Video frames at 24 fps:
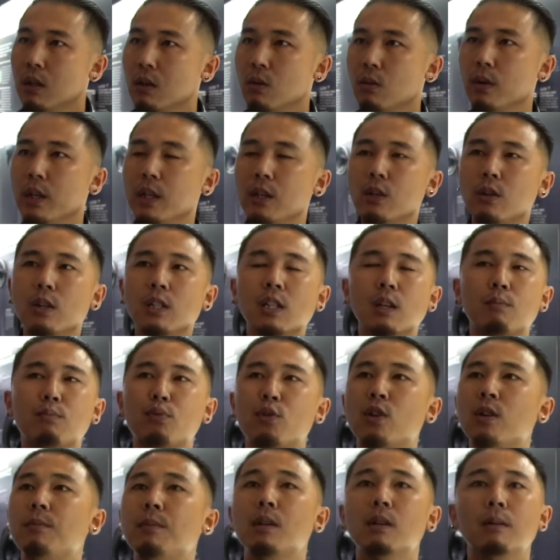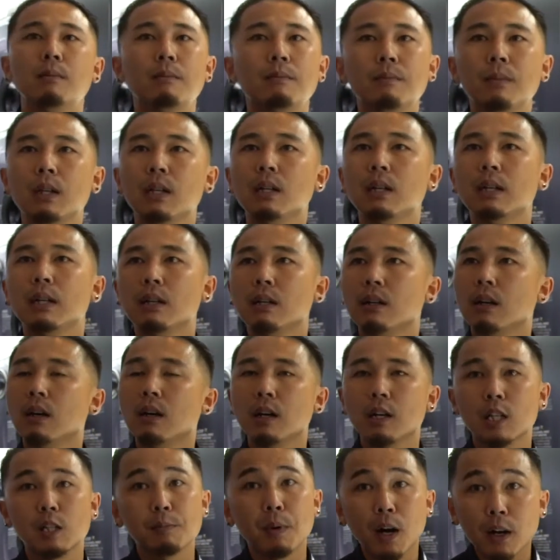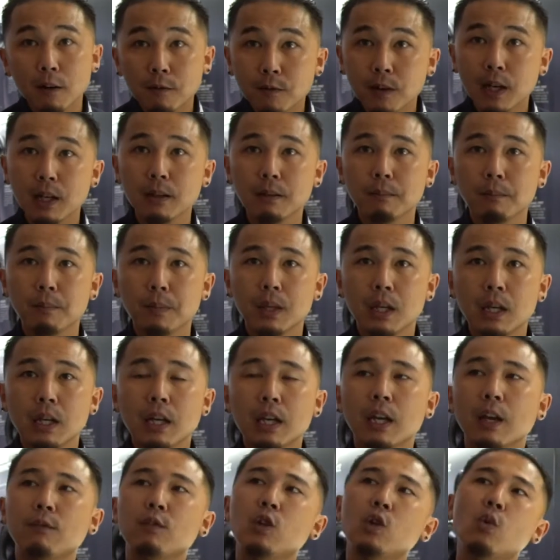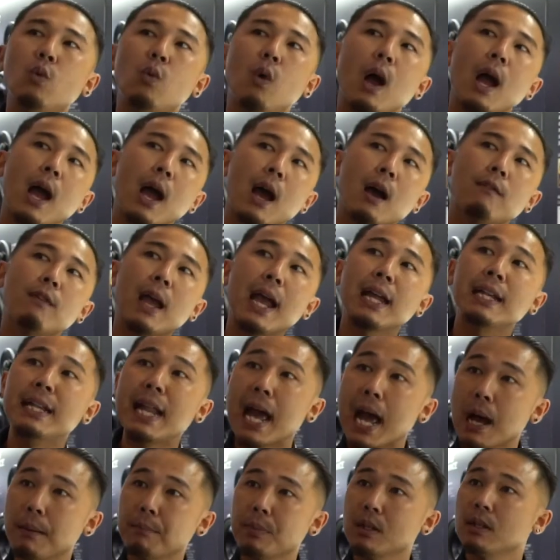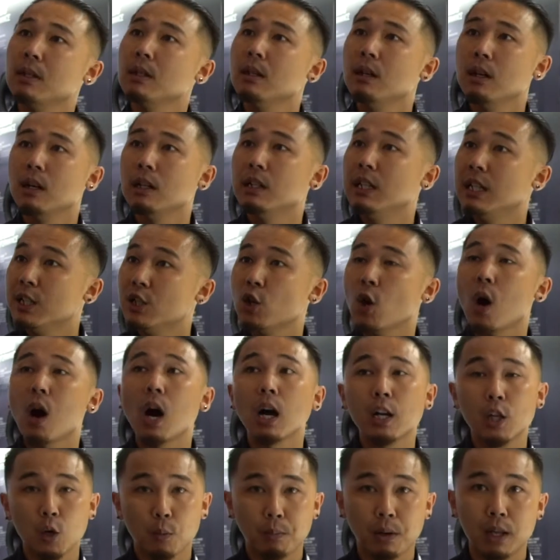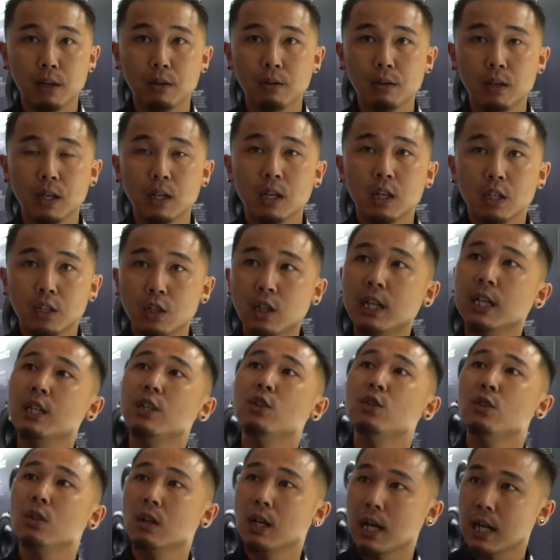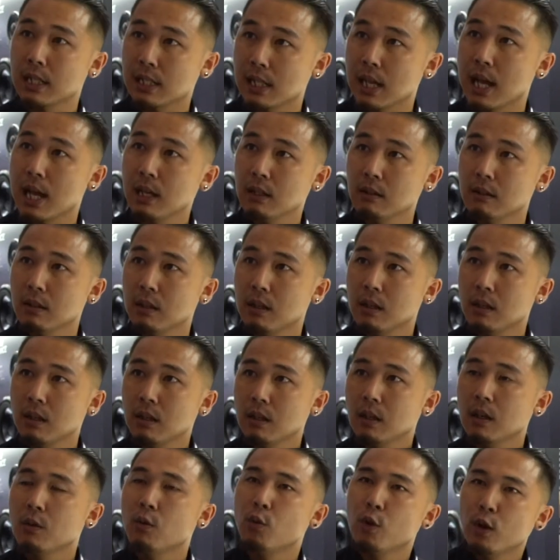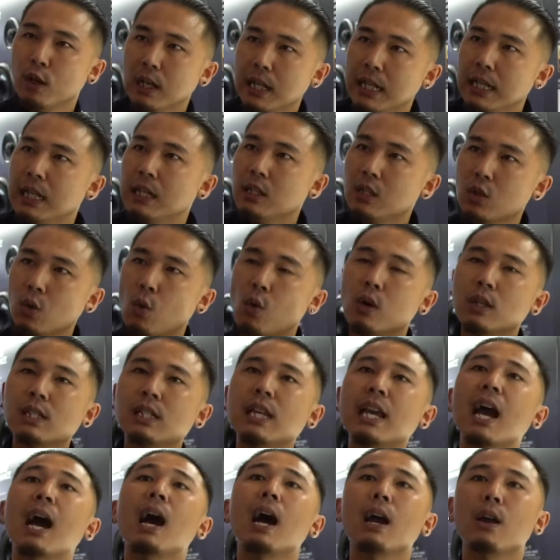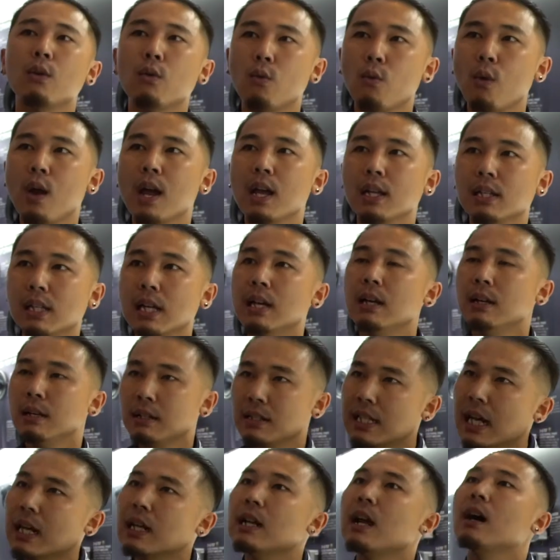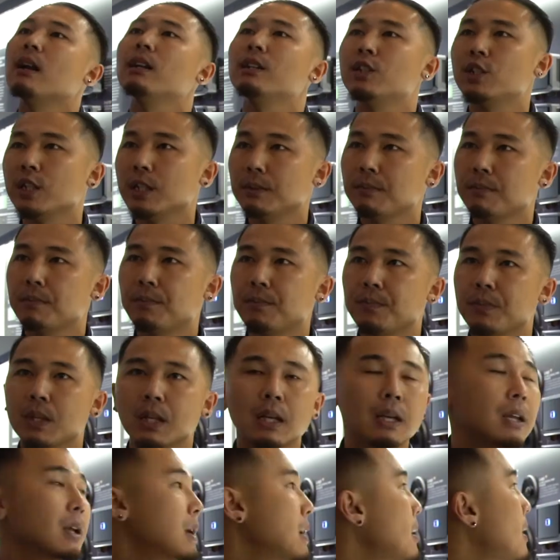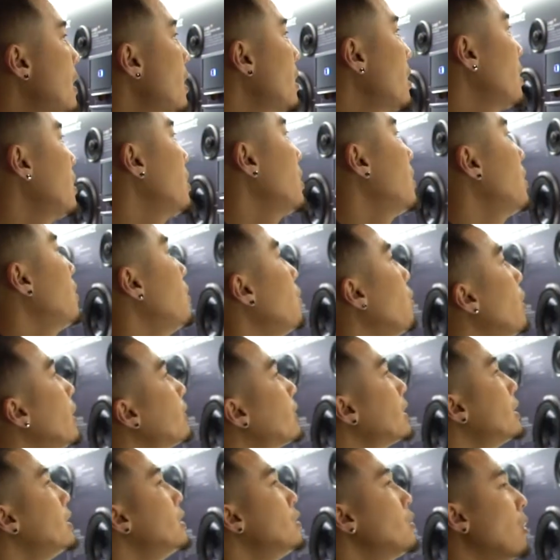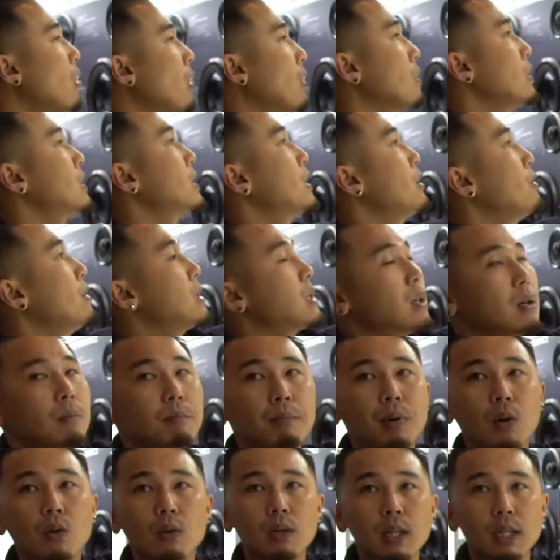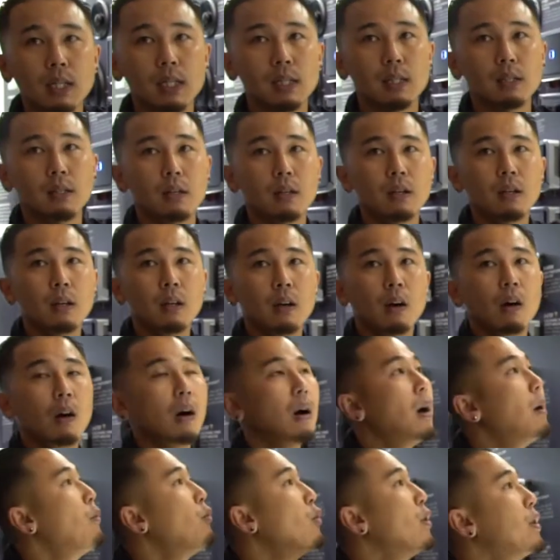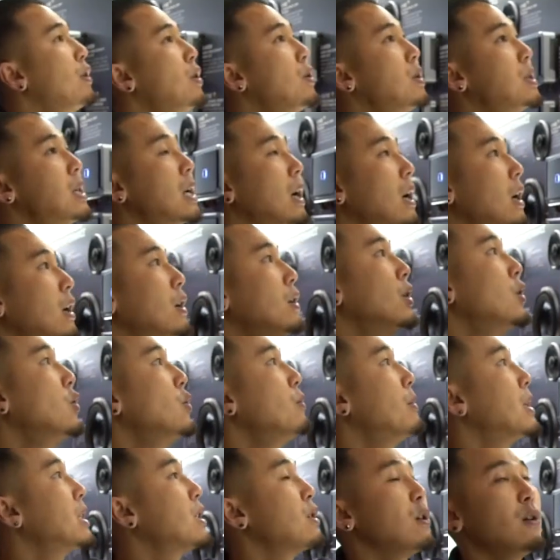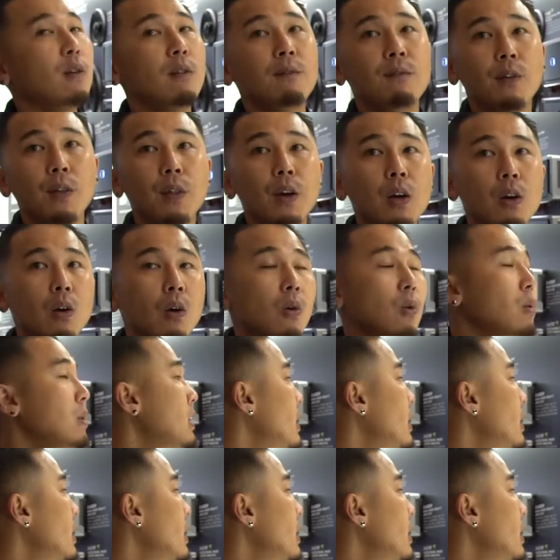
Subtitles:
we're using premium Spotify. If you have a DAP, a digital audio player, you can utilize that. We're leaning towards the high-res technology. With the new R series components, we're using a new material for the cone,